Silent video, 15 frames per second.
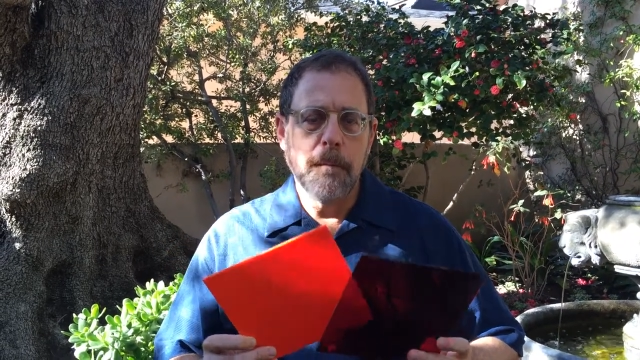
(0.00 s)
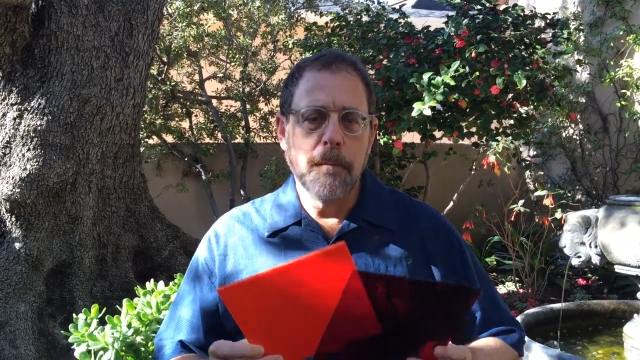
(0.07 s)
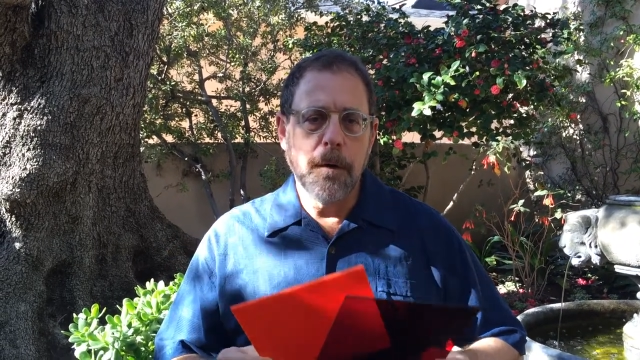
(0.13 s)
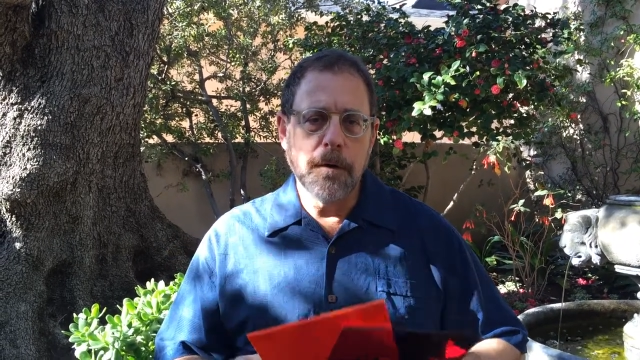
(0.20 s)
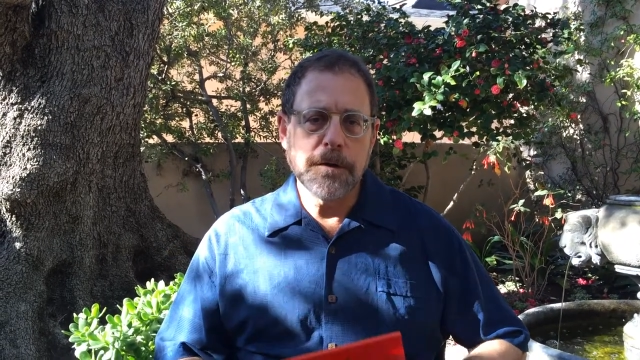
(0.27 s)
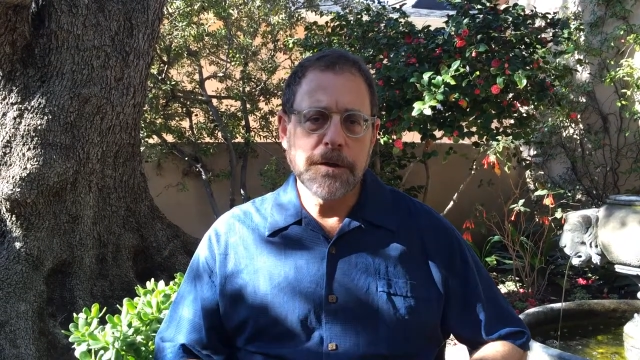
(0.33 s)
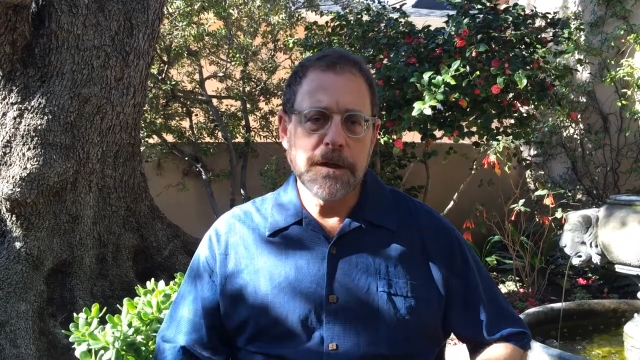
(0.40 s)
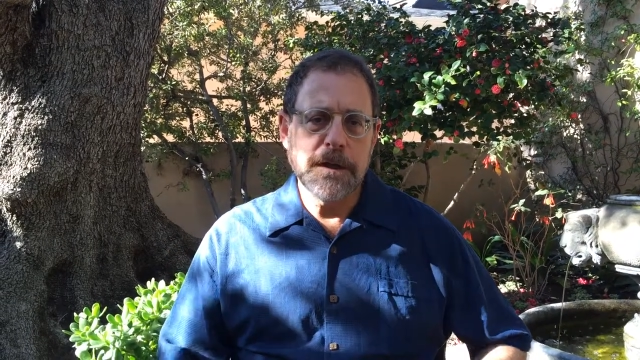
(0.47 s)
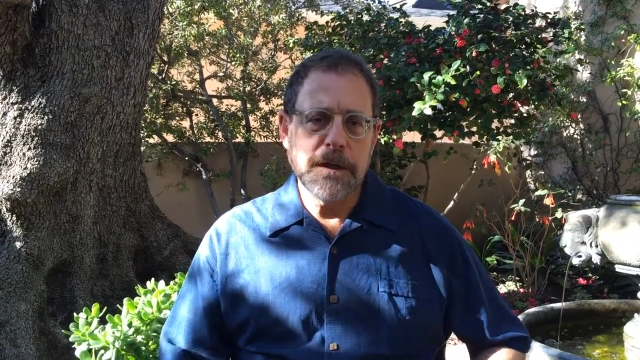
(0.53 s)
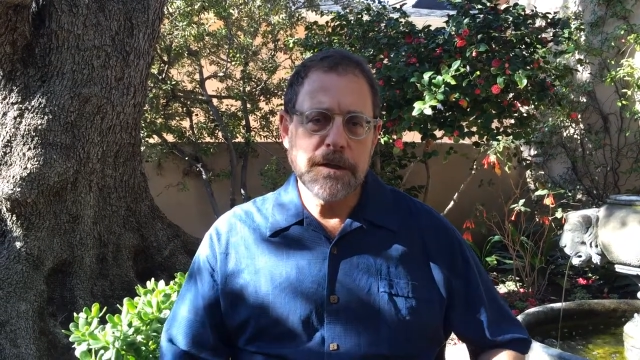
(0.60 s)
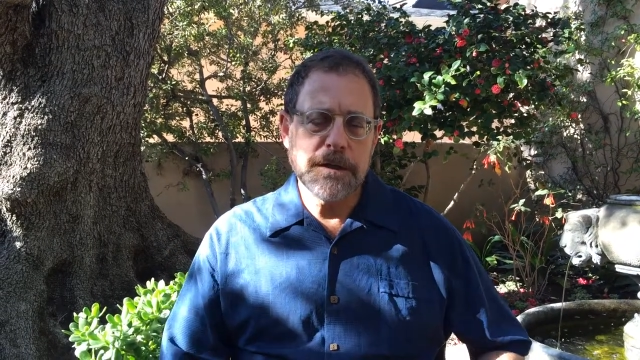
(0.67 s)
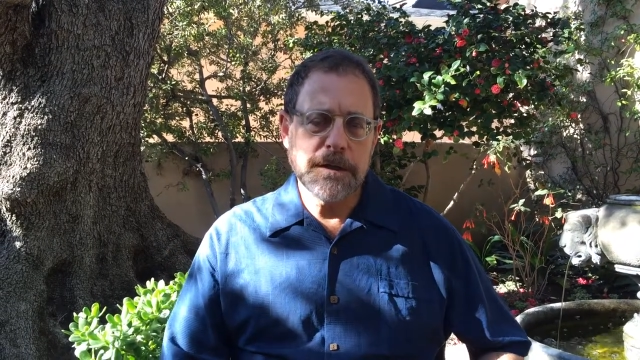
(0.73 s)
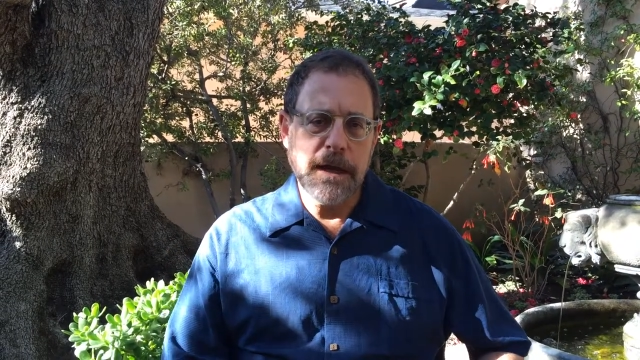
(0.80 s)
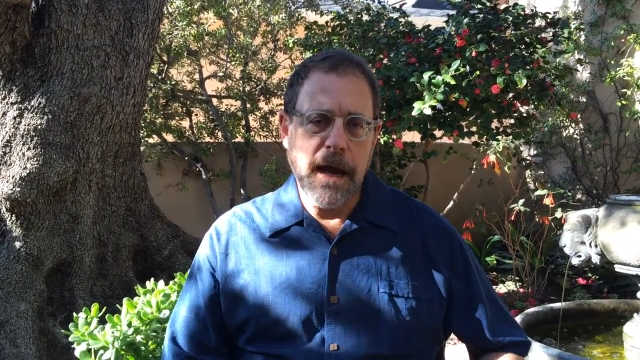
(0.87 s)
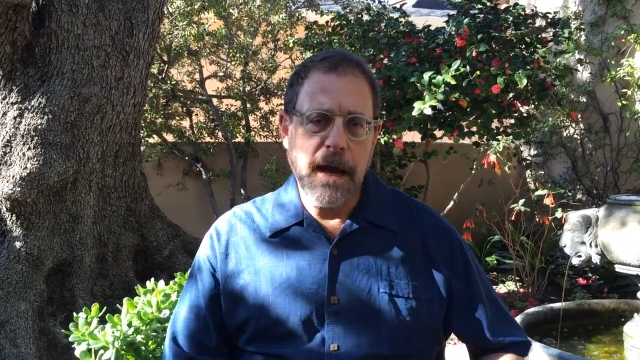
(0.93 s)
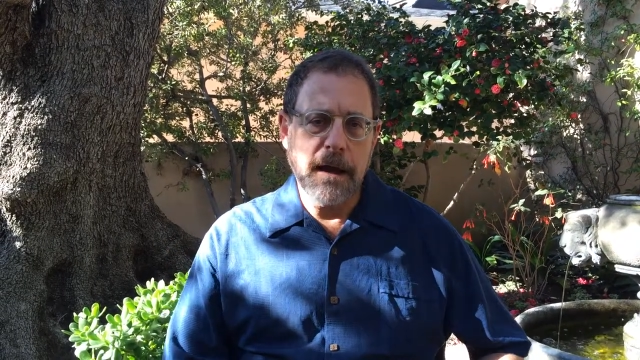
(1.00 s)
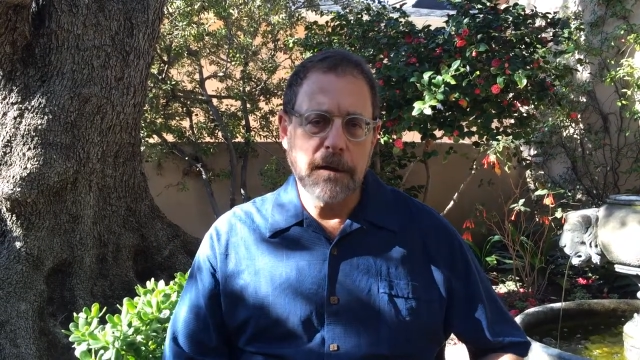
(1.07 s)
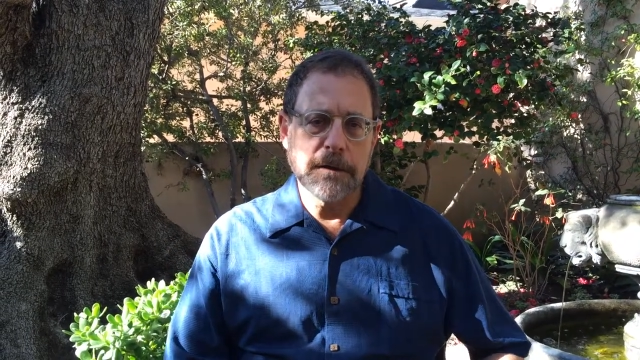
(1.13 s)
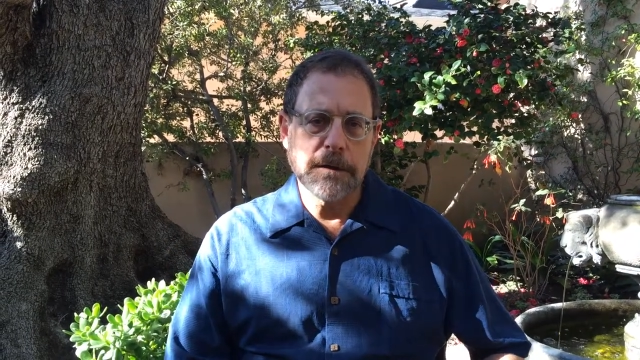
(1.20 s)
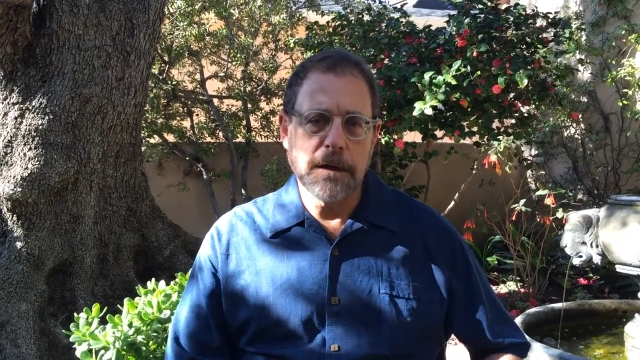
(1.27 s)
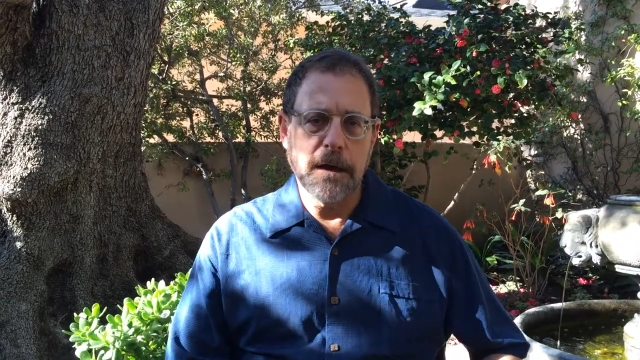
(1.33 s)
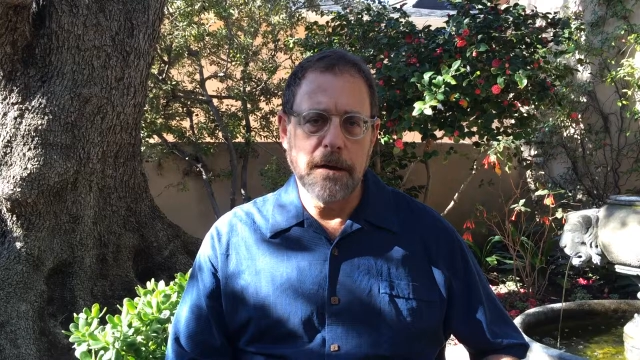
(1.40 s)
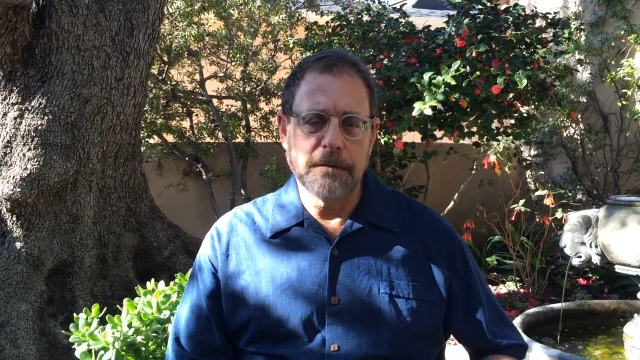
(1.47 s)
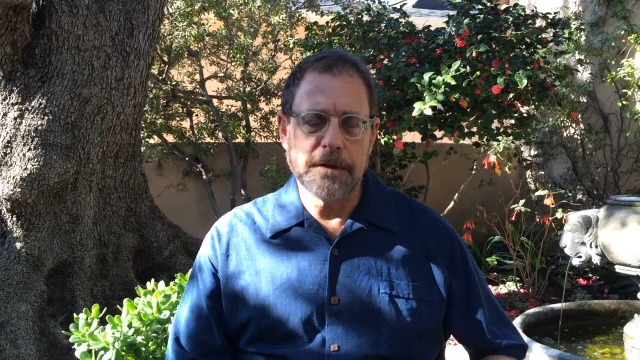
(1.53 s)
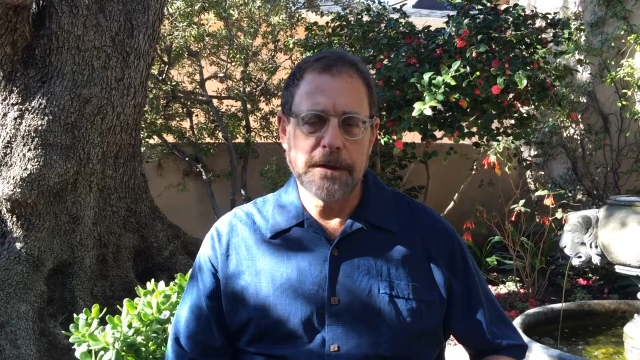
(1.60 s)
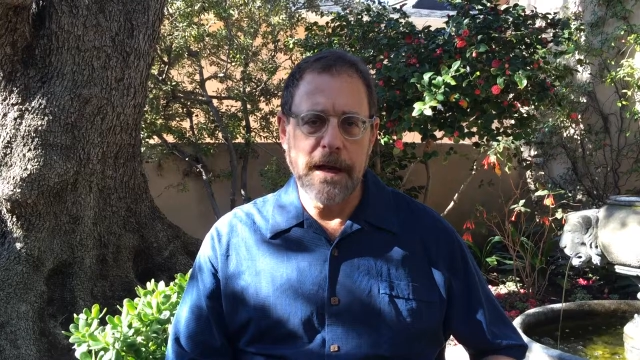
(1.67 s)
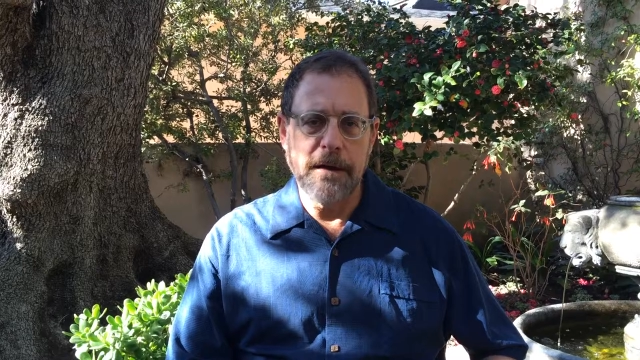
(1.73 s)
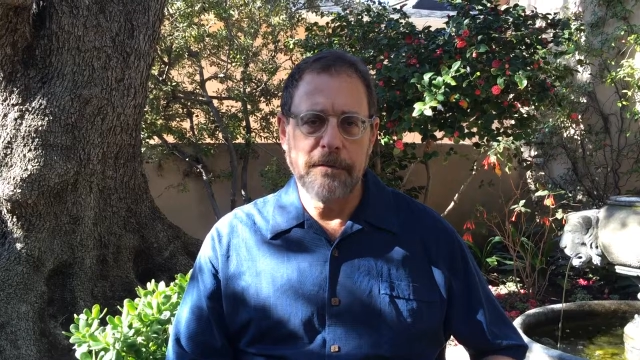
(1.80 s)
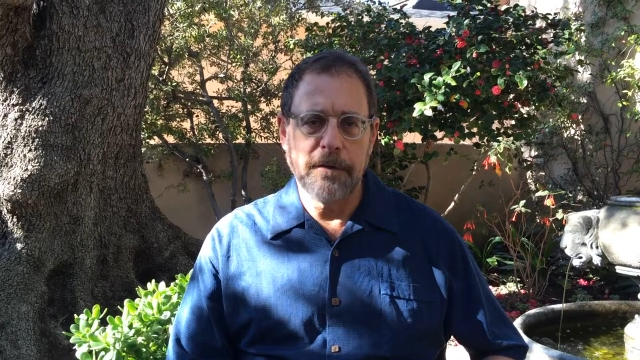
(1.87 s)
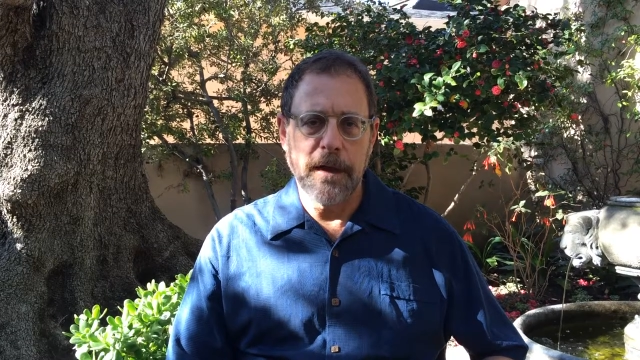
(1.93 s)
Most of these styles of
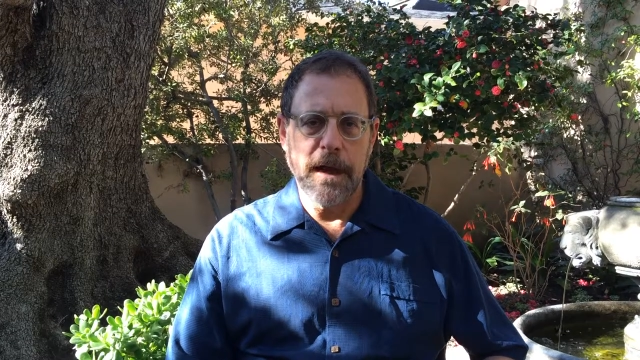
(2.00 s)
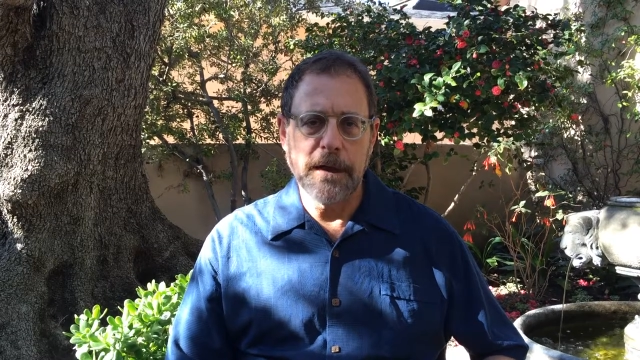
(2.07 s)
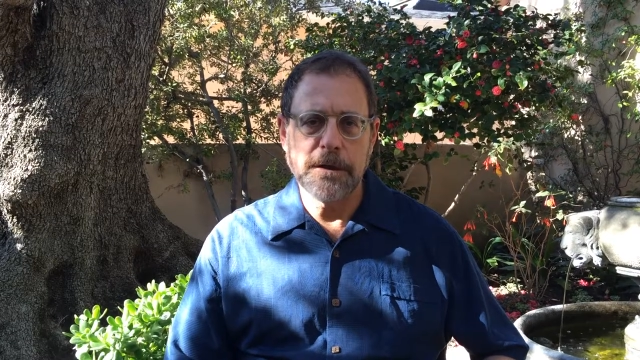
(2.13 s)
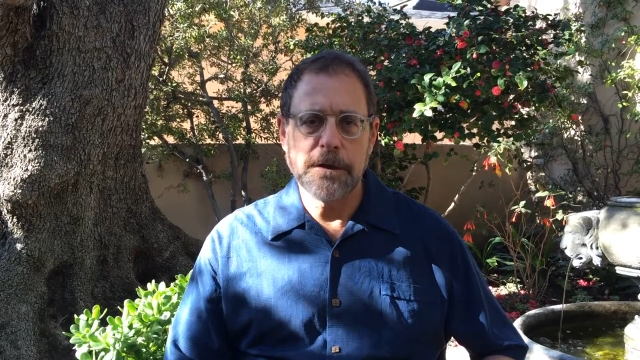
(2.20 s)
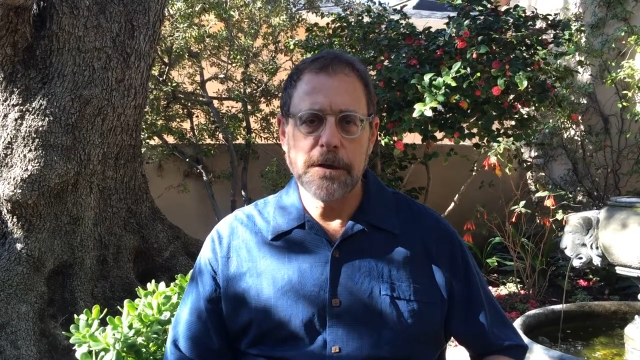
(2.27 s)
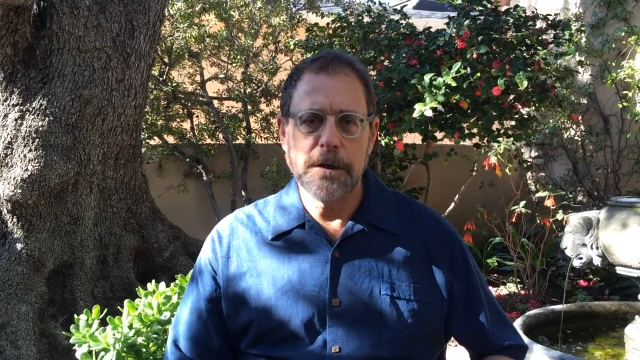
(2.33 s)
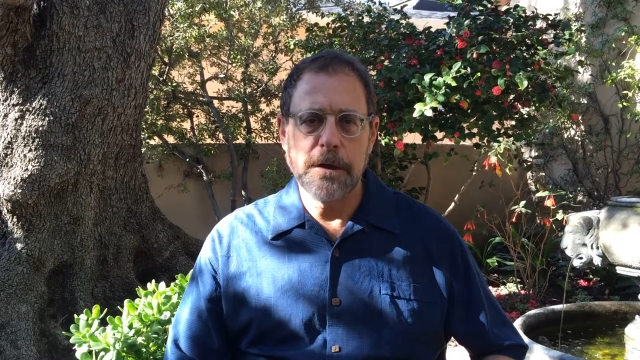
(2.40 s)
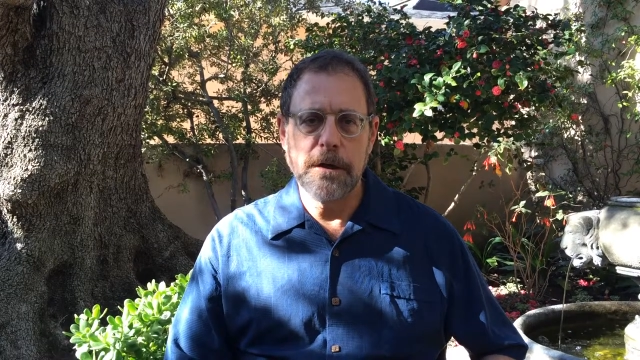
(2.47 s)
safe lights